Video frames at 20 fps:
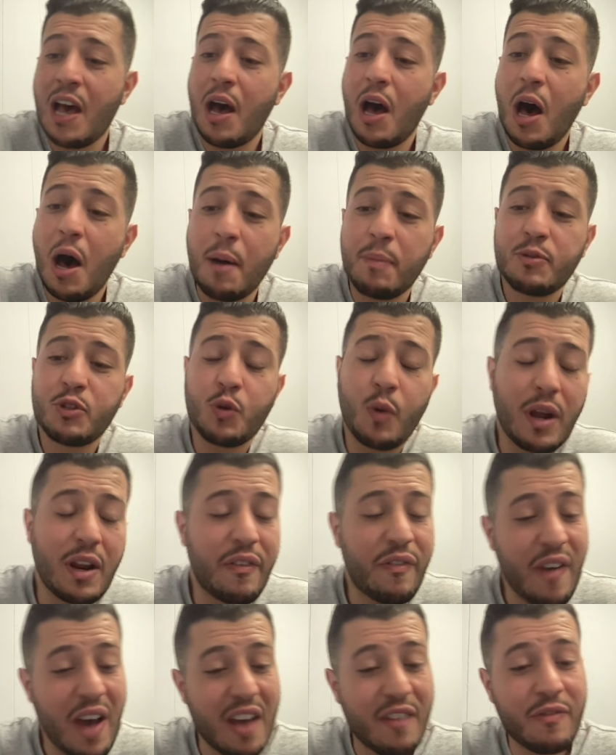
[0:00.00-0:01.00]
up
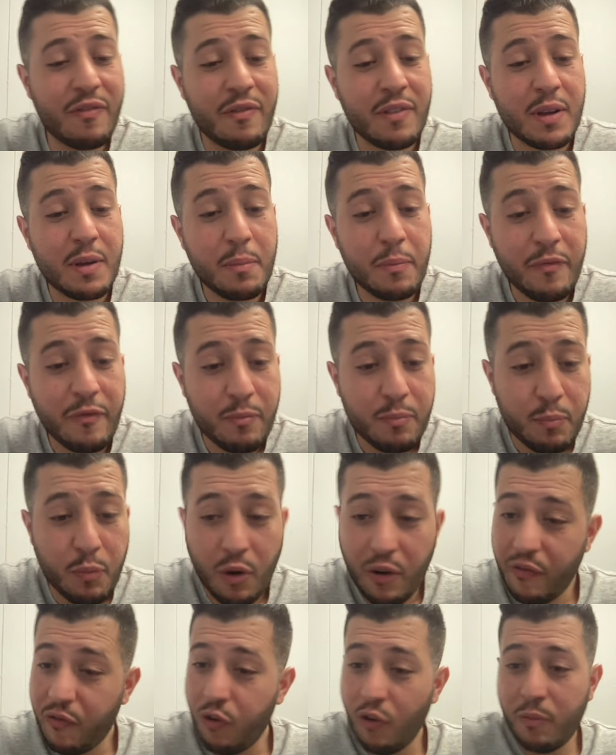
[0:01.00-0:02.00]

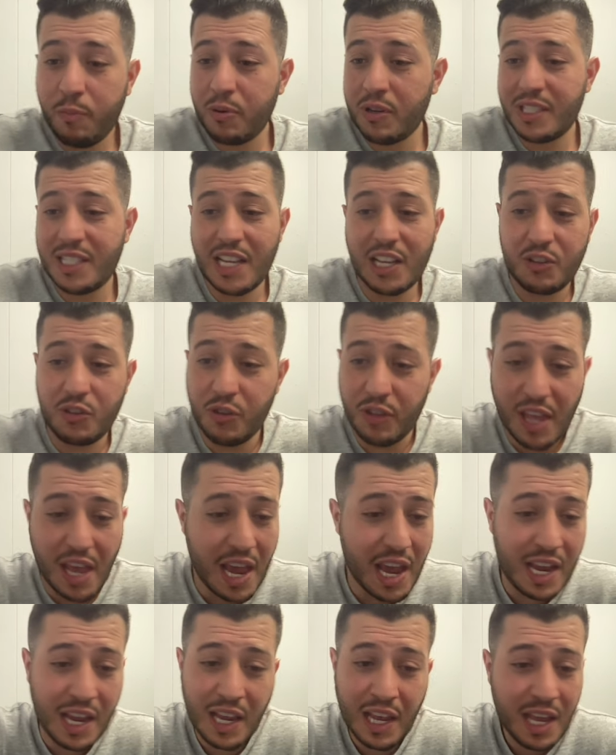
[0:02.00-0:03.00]
25.4%
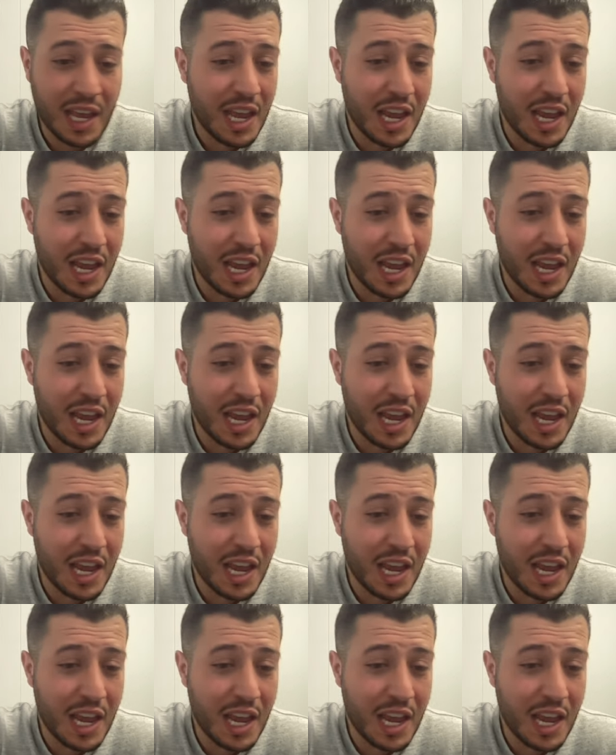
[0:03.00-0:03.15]
today.